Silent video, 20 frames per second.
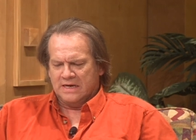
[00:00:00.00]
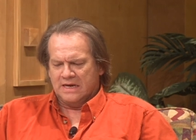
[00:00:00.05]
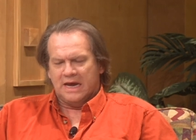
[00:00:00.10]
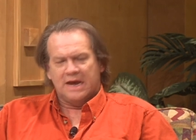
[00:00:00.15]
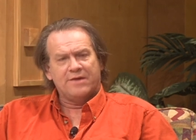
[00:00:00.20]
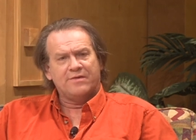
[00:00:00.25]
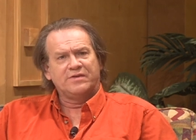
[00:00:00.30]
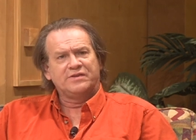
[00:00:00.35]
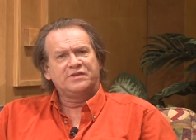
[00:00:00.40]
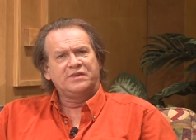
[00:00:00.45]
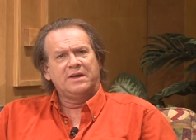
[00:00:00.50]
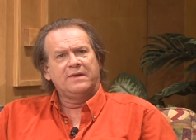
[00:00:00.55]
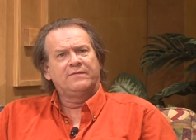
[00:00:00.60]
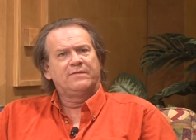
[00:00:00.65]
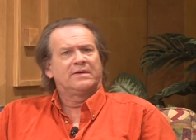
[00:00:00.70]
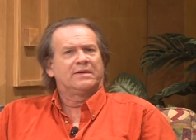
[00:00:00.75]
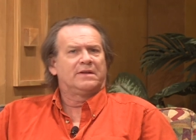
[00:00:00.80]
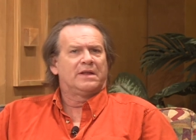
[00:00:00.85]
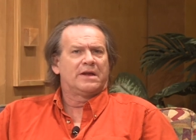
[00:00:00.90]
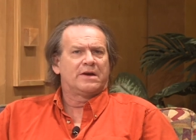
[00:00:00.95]
I
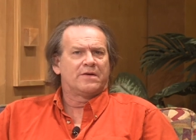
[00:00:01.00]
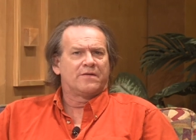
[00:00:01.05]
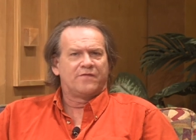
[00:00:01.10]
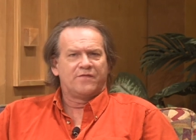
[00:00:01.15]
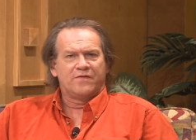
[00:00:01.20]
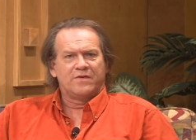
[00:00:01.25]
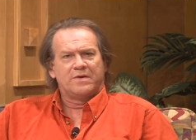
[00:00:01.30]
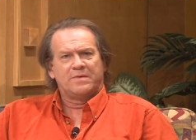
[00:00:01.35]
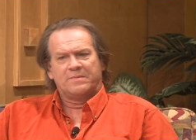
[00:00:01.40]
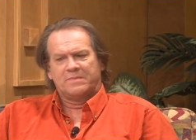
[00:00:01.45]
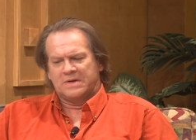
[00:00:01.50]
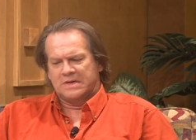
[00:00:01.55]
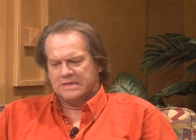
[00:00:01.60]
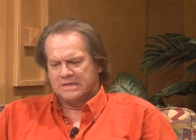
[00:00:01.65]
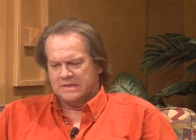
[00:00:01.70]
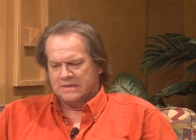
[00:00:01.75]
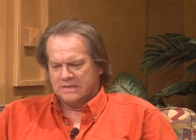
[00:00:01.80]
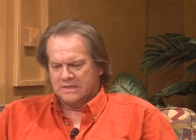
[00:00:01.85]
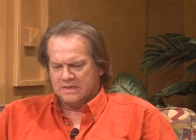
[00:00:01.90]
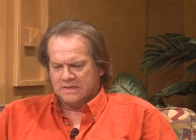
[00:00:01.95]
received a letter from
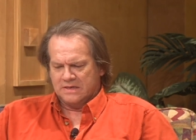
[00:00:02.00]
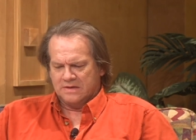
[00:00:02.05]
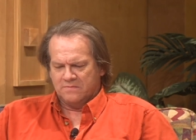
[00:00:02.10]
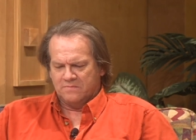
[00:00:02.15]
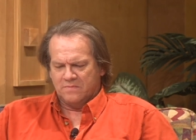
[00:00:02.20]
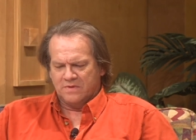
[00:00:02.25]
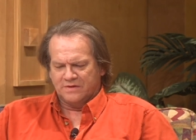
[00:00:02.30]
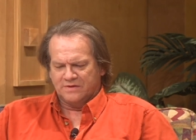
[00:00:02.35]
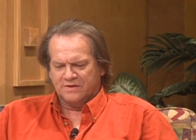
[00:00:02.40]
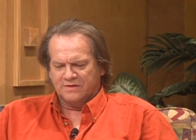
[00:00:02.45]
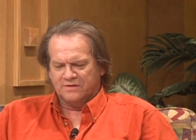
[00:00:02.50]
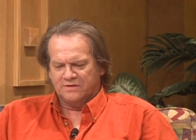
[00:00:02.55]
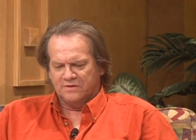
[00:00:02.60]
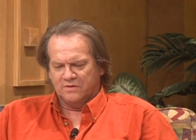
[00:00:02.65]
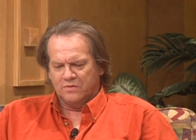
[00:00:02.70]
Mrs.